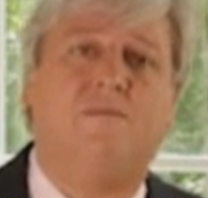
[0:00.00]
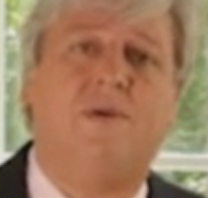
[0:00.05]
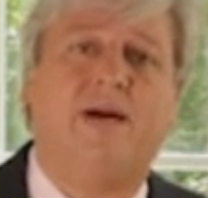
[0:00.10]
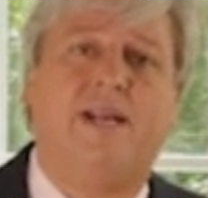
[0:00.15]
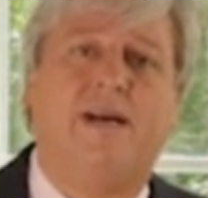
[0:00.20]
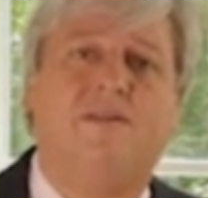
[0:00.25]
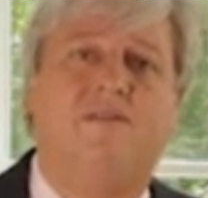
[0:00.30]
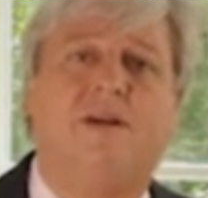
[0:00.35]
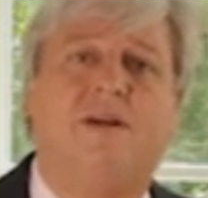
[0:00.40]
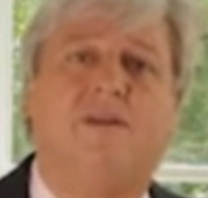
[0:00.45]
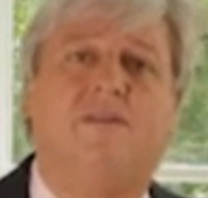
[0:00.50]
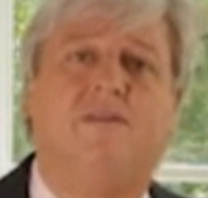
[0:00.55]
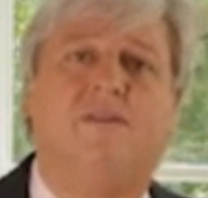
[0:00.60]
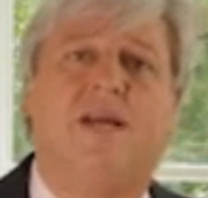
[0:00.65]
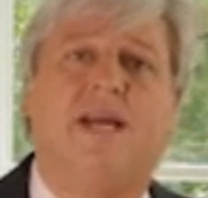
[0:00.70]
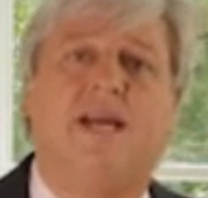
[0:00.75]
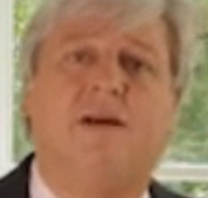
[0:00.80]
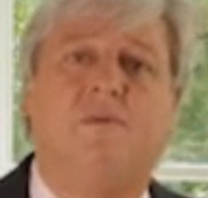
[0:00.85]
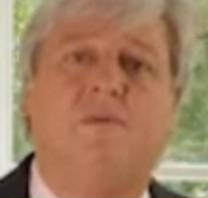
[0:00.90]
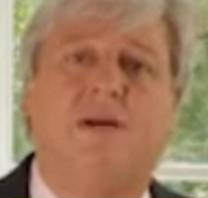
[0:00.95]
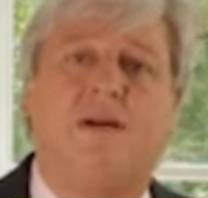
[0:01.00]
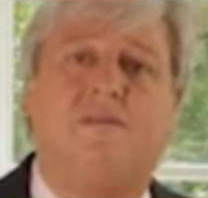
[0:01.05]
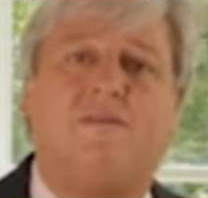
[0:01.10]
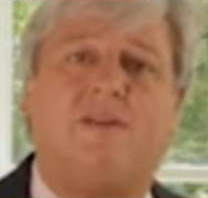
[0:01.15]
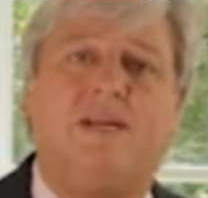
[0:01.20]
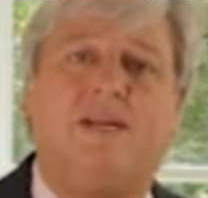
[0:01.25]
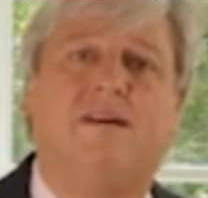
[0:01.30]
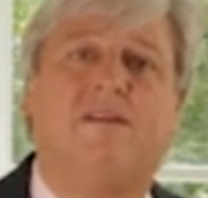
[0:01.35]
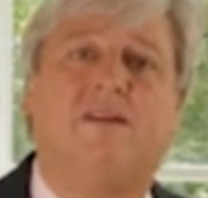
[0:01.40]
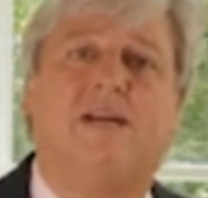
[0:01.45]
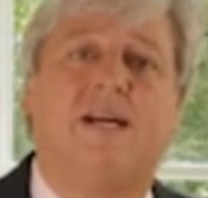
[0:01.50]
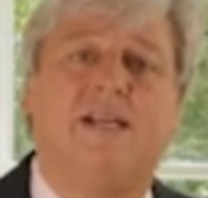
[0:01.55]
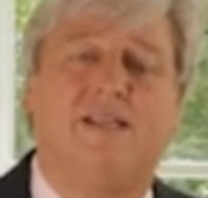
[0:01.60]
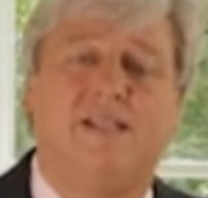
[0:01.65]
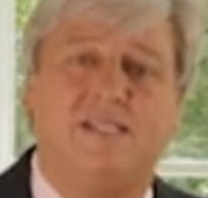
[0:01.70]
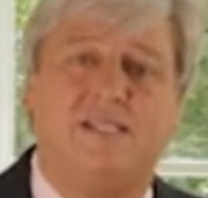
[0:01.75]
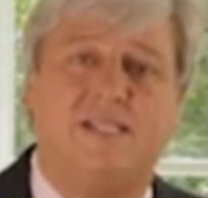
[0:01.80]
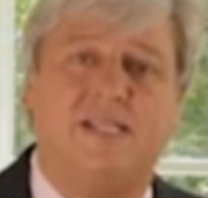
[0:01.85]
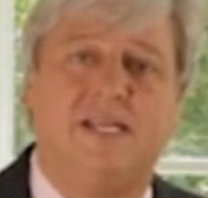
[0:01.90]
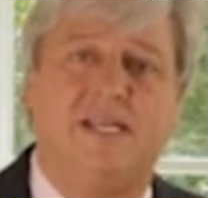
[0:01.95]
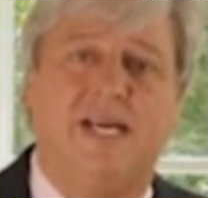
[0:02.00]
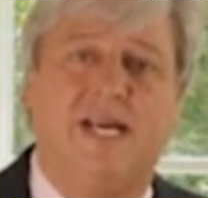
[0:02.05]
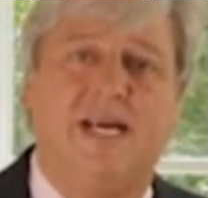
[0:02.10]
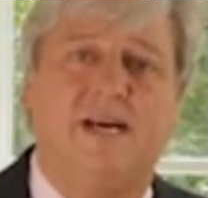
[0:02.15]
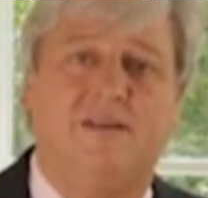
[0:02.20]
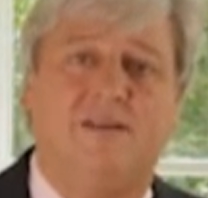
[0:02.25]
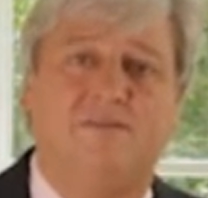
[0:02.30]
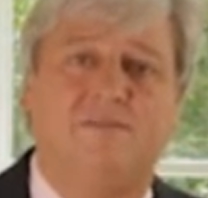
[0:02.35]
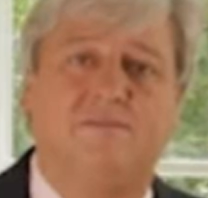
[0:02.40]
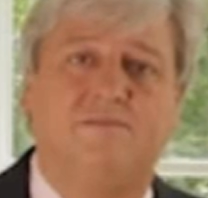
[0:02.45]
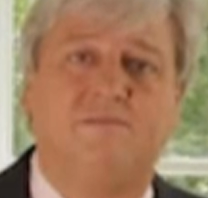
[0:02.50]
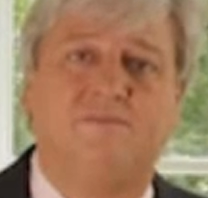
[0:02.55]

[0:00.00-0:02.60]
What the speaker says: about every other day, and we're going to have to irrigate this thing out.